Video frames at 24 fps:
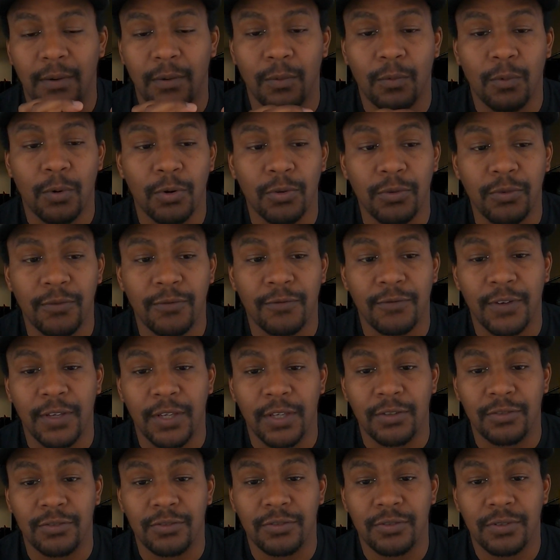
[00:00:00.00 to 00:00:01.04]
worth of
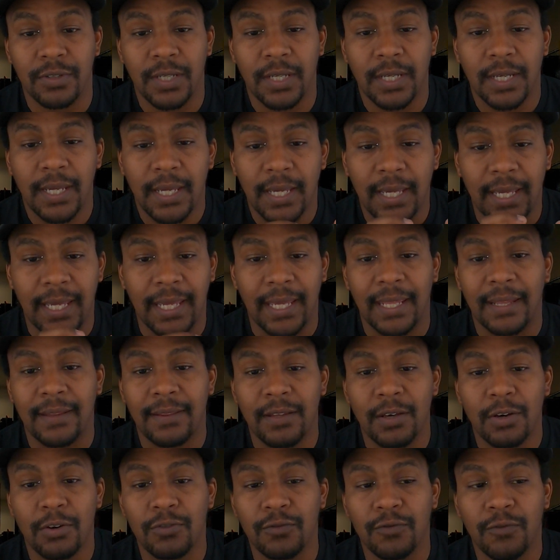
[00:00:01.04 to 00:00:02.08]
fish in
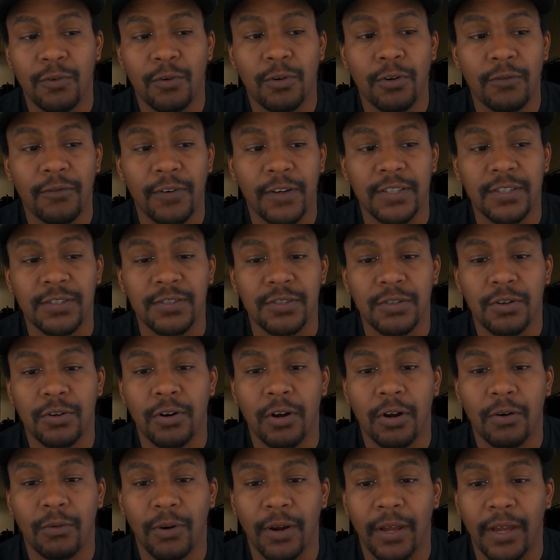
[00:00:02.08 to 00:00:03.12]
those forward-facing
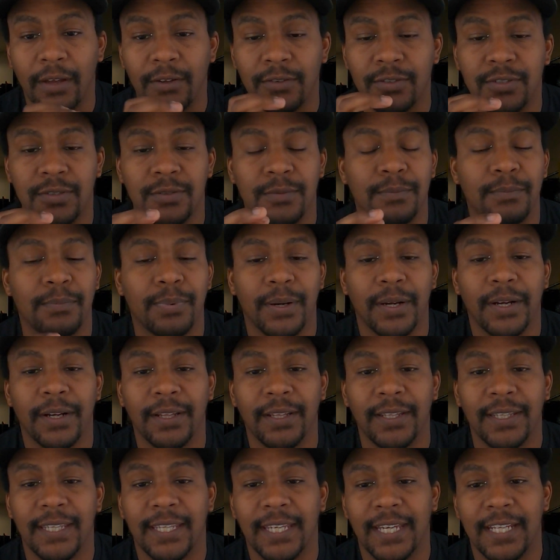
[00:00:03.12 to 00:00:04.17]
sonar rounds to
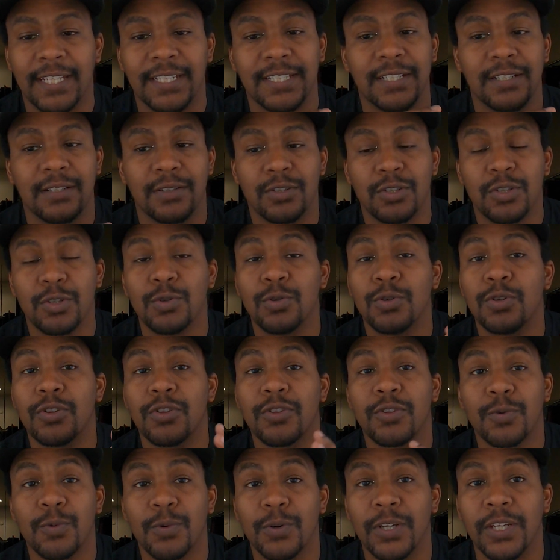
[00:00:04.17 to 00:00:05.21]
barely catching 2 to
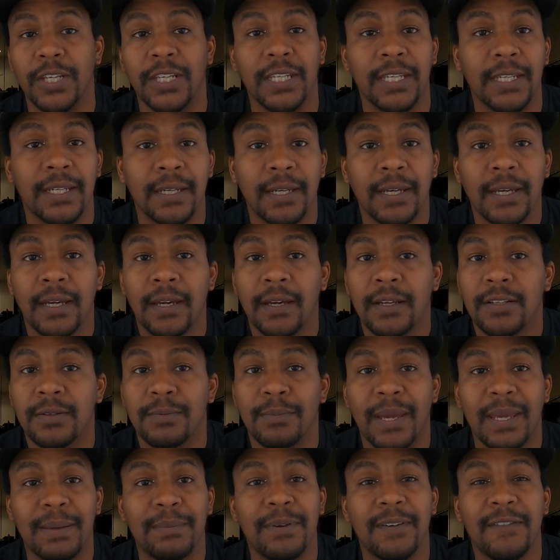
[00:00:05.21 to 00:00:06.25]
3,
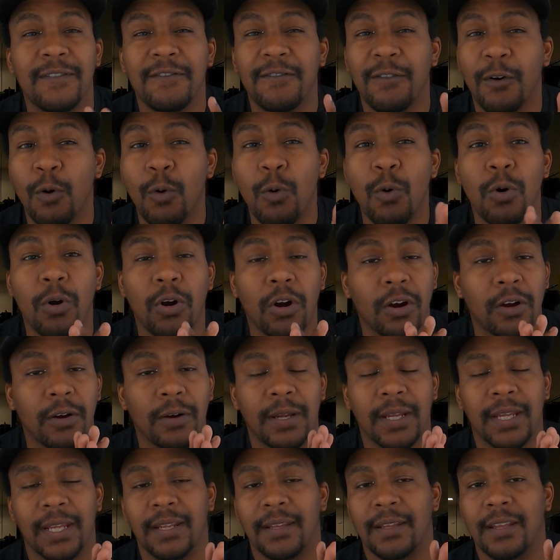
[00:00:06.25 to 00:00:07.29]
maybe
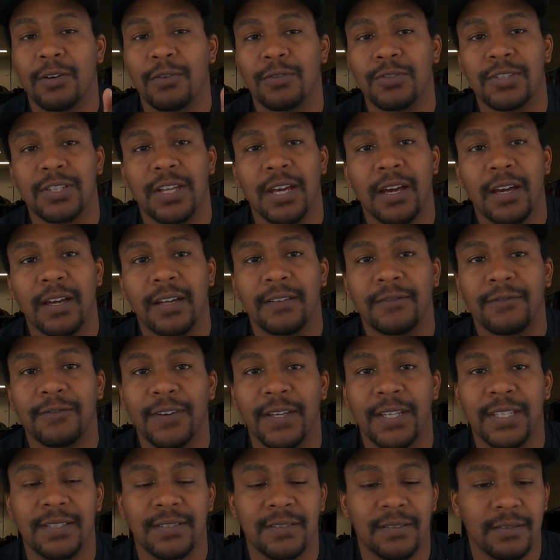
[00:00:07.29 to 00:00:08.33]
4 in those
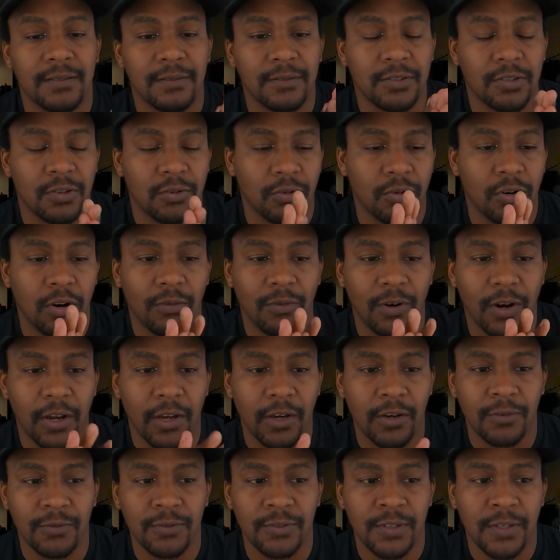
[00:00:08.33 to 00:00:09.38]
non-facing sonar
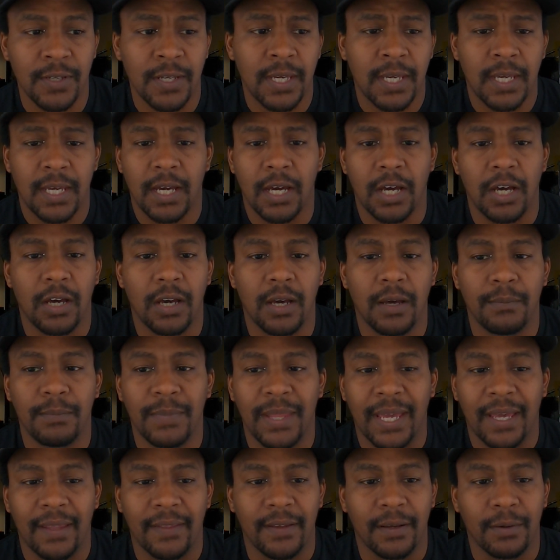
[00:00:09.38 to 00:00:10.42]
rounds.
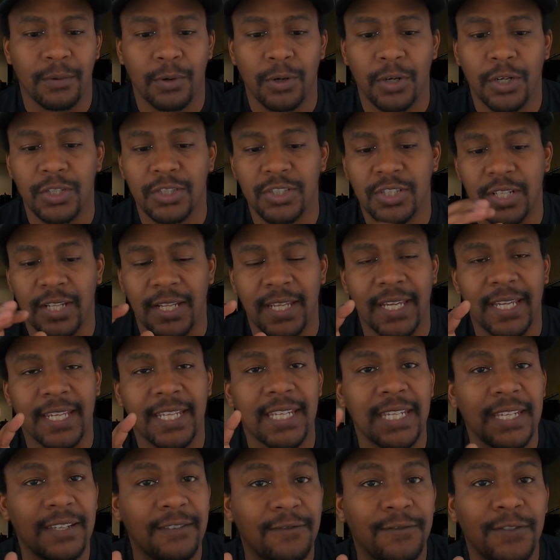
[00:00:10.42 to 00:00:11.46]
Now there were a select
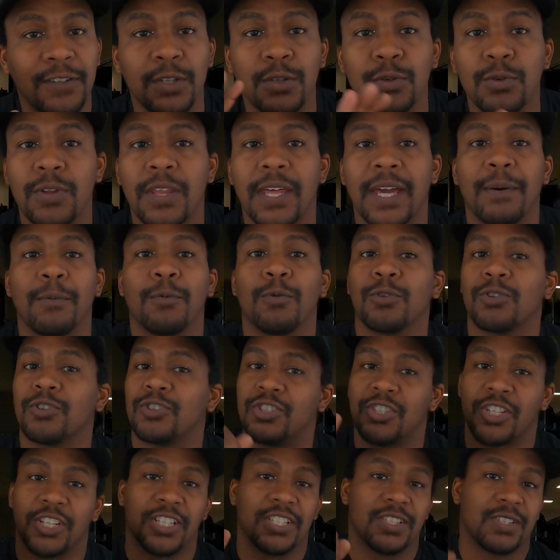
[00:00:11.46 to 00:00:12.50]
key few that were
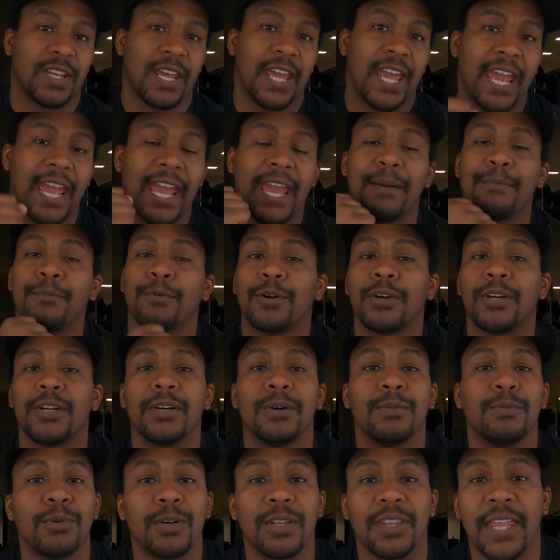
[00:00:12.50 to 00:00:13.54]
just hammering
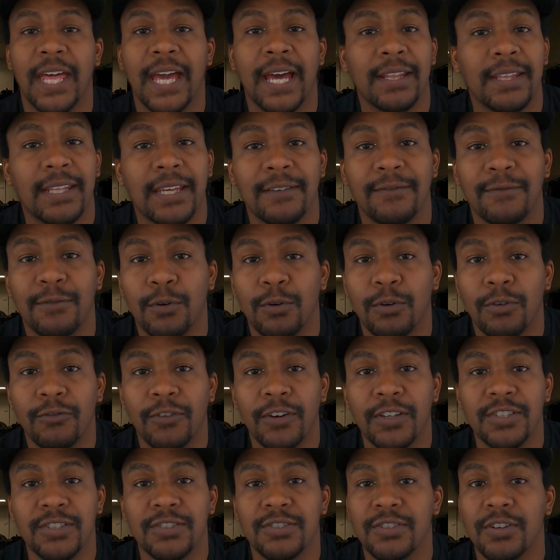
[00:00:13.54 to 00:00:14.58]
them without that
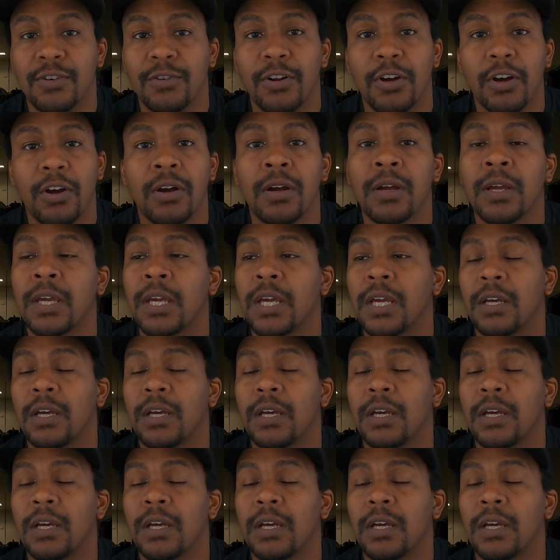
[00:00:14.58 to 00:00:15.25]
forward-facing sonar,